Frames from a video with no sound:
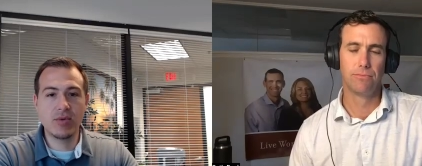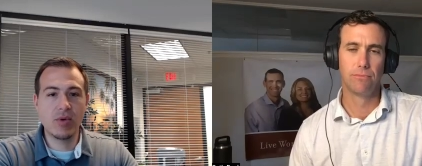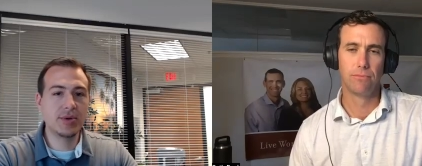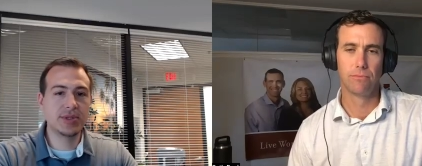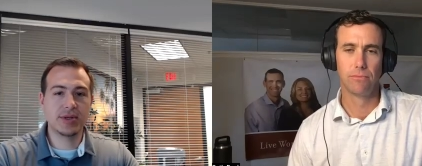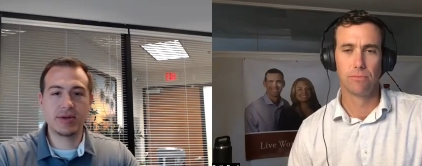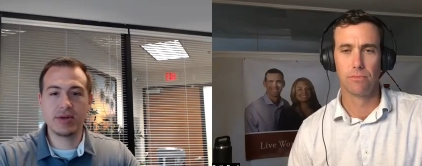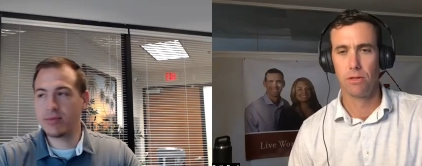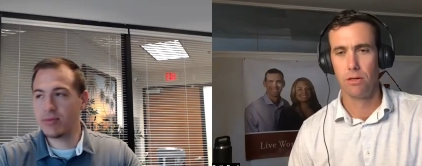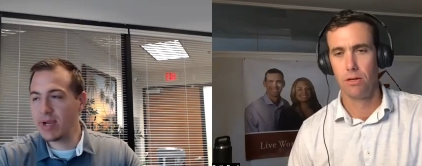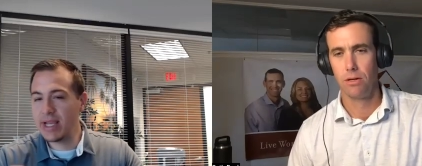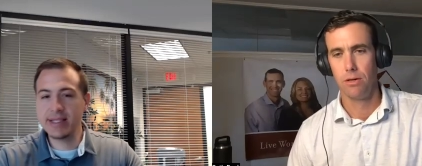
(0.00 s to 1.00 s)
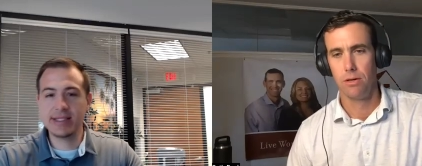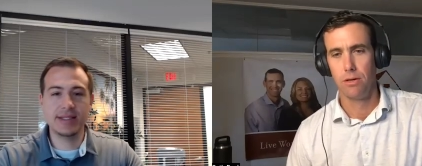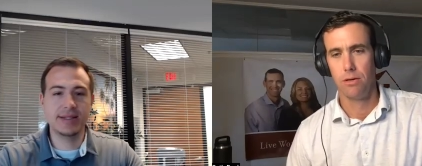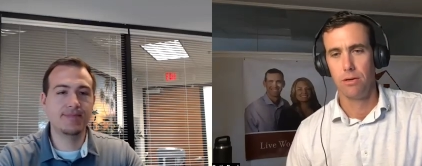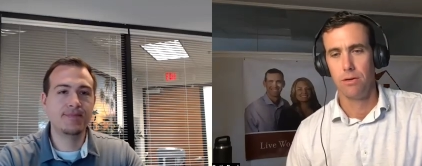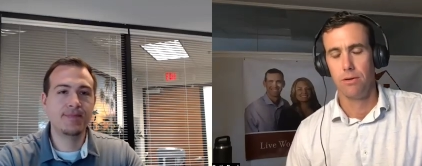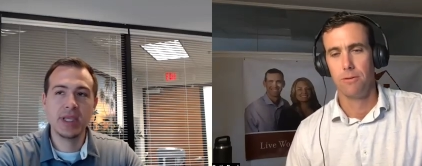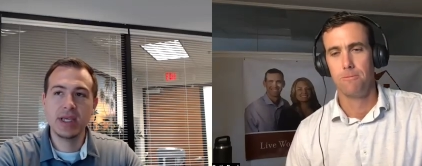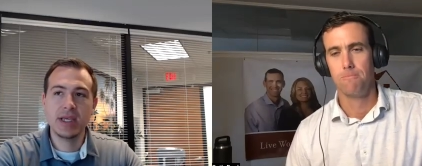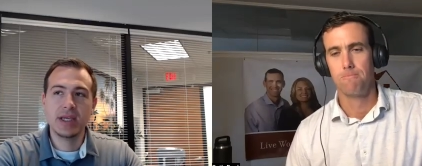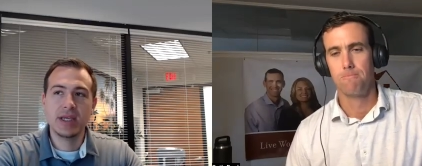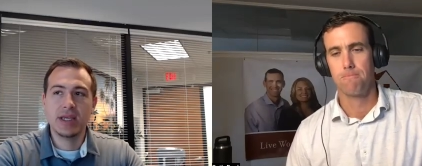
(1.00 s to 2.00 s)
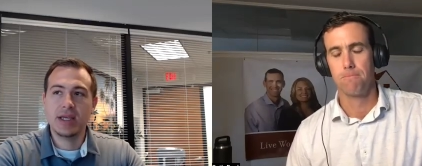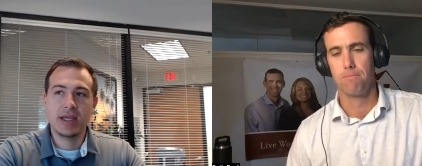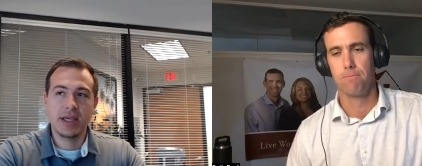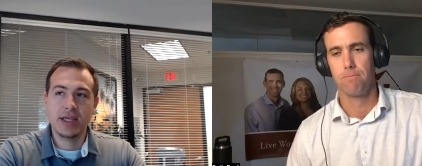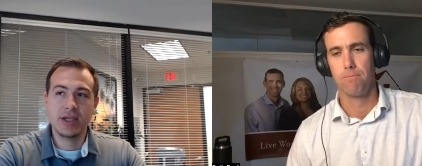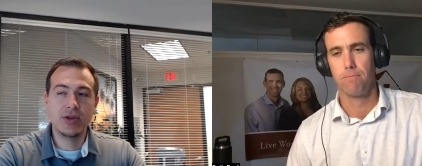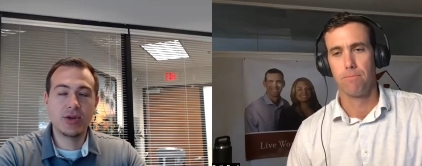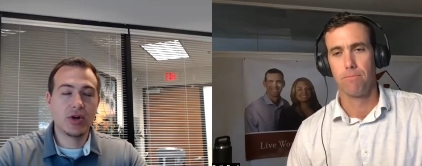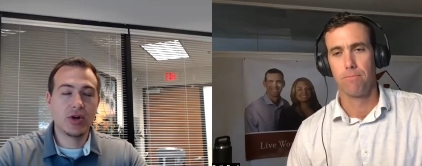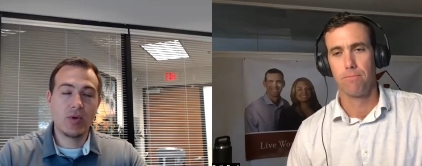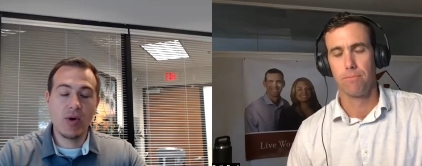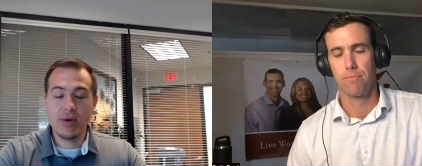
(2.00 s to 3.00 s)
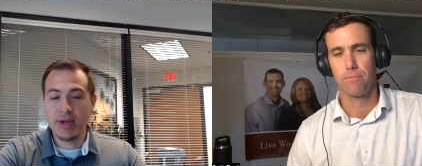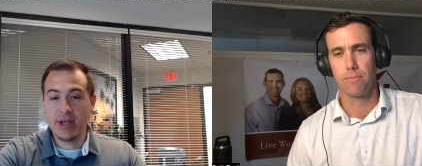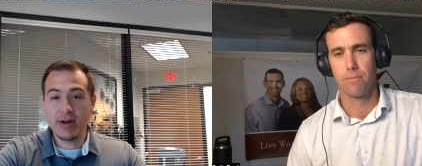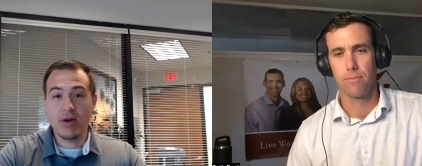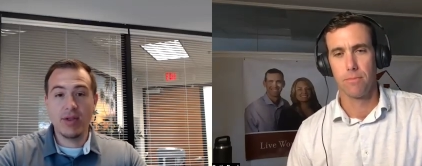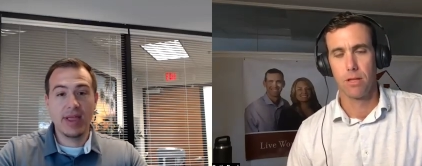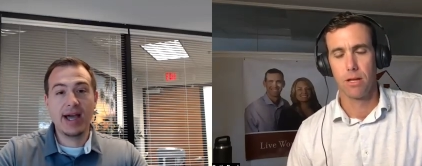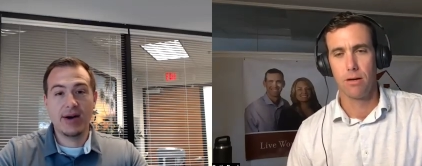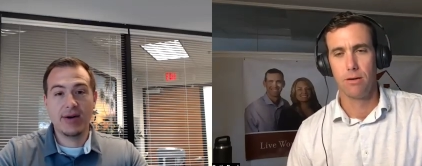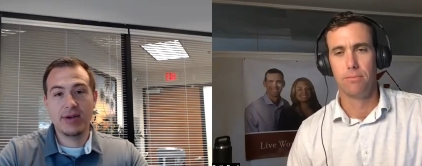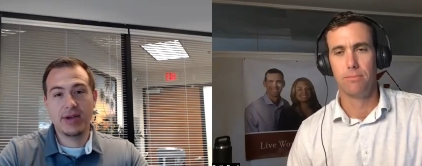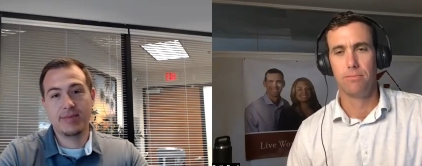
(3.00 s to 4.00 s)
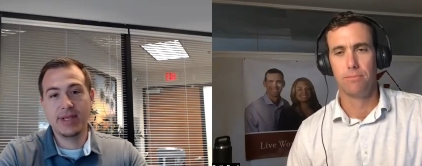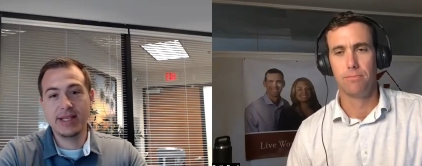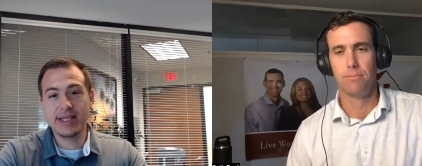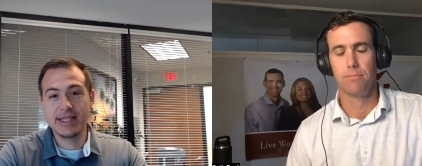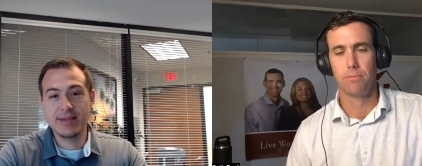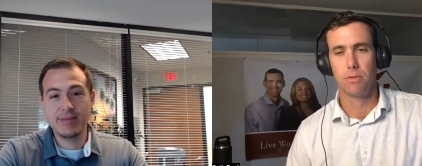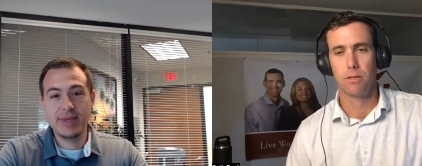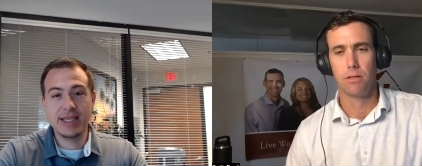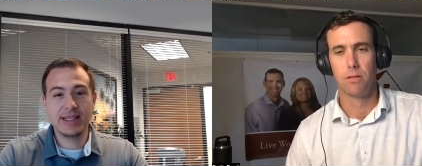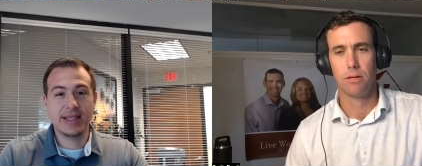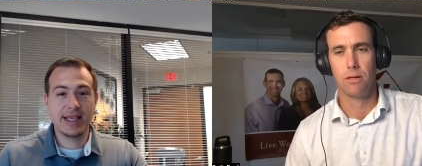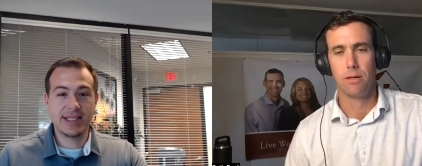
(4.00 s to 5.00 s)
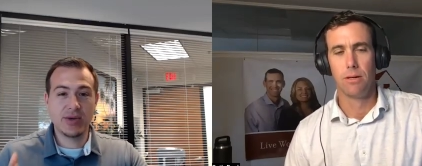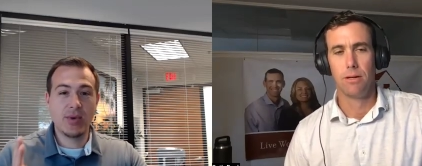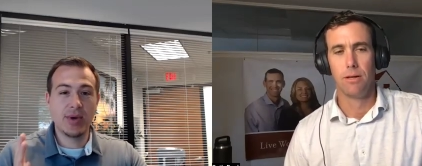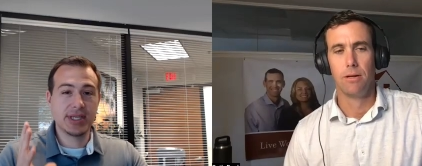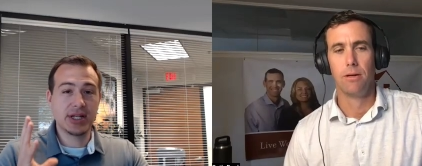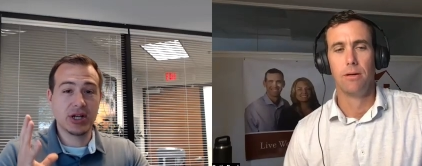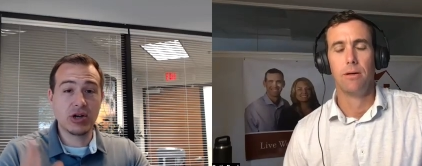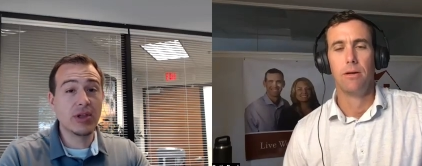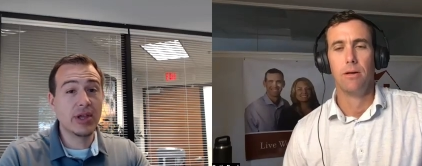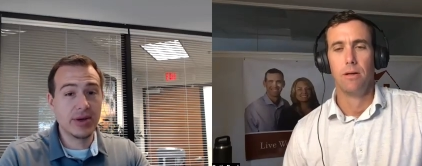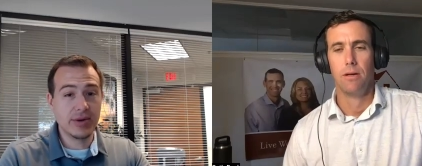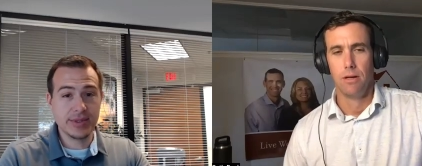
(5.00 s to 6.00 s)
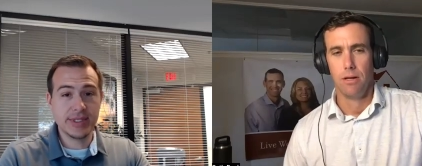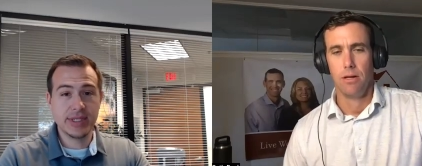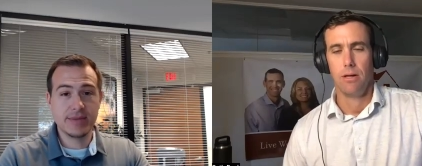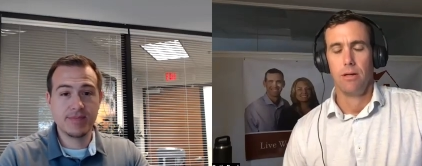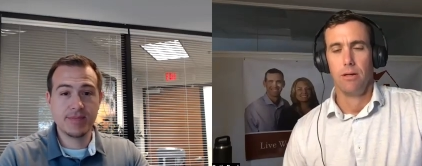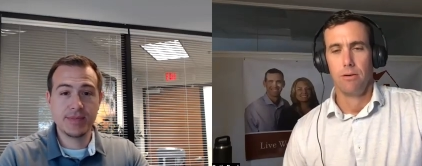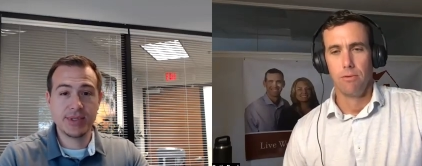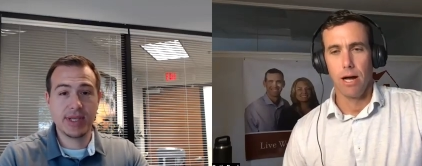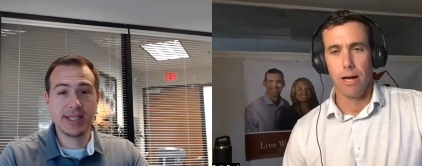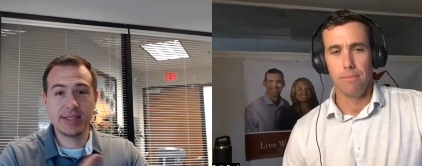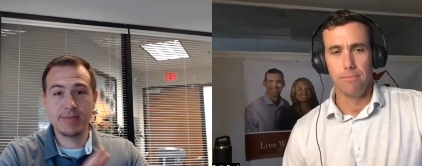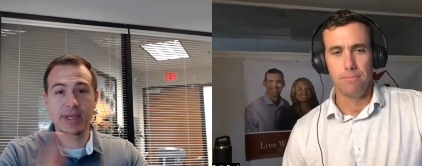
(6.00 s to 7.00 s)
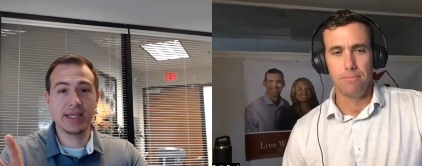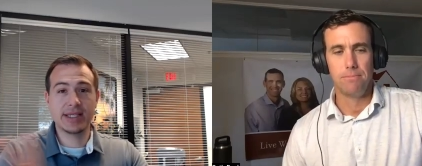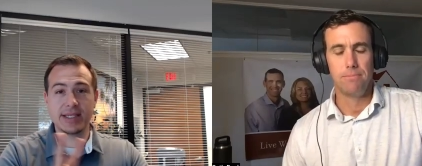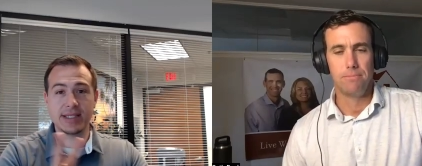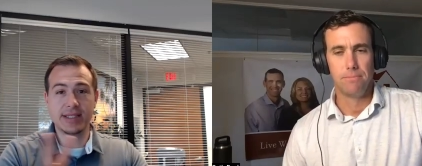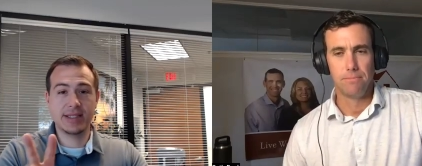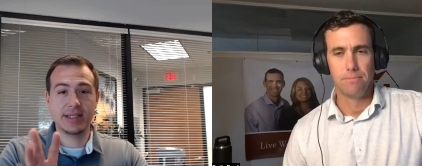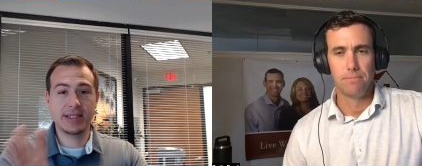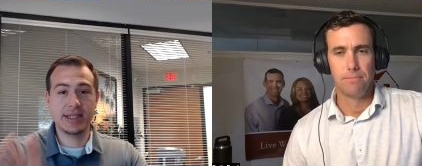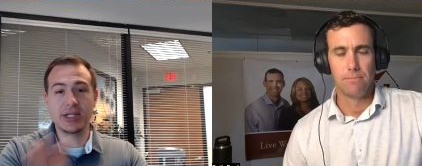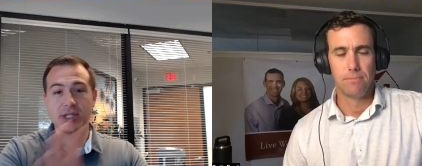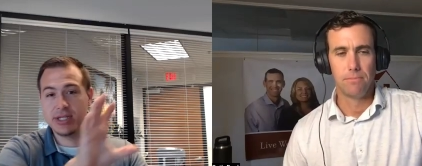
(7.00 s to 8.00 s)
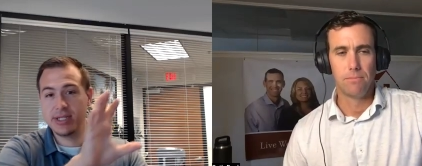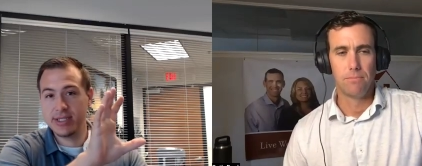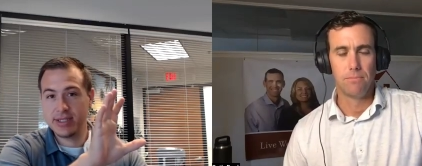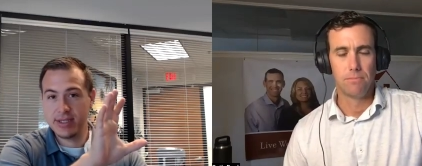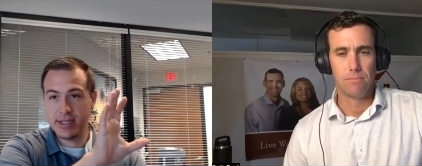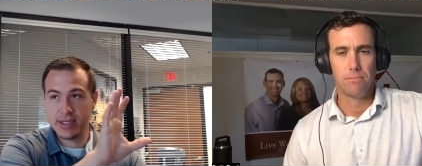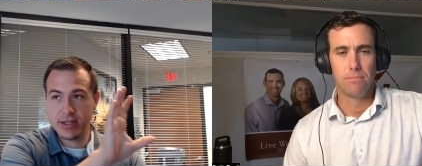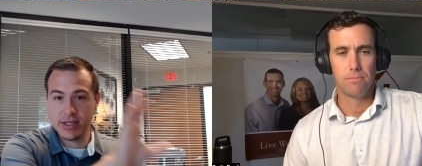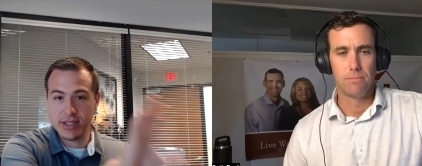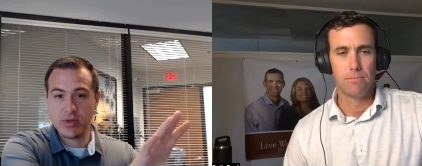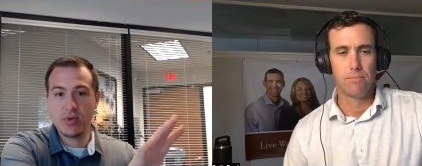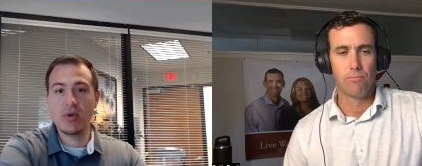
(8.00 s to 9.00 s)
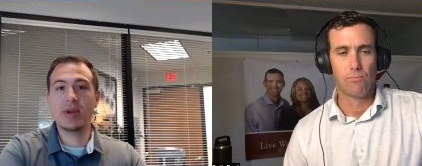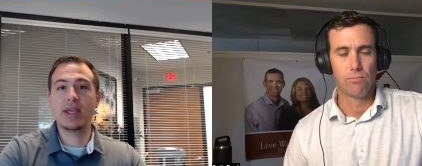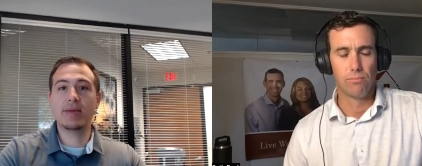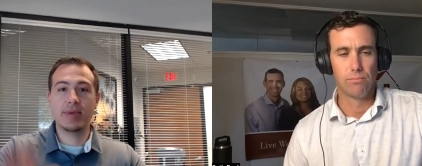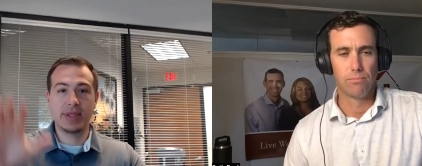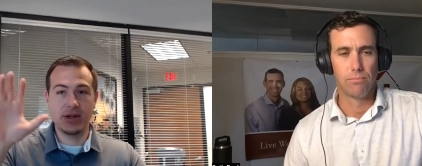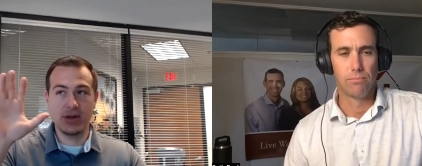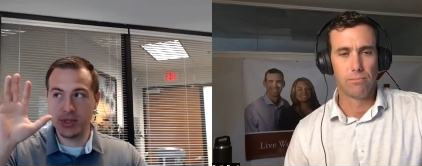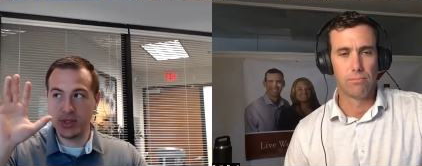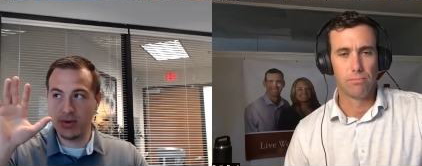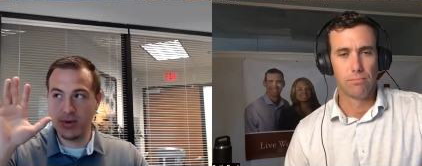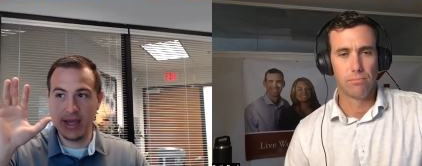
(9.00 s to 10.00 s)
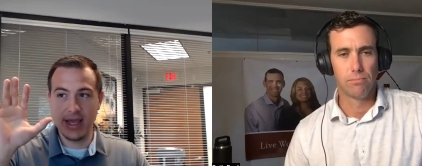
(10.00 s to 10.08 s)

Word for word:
Speaker 1: quotes on on rates and you can quote it all out, but it doesn't mean that it's always going to close. So that's right. the biggest distinction is, is is quoting, but then also,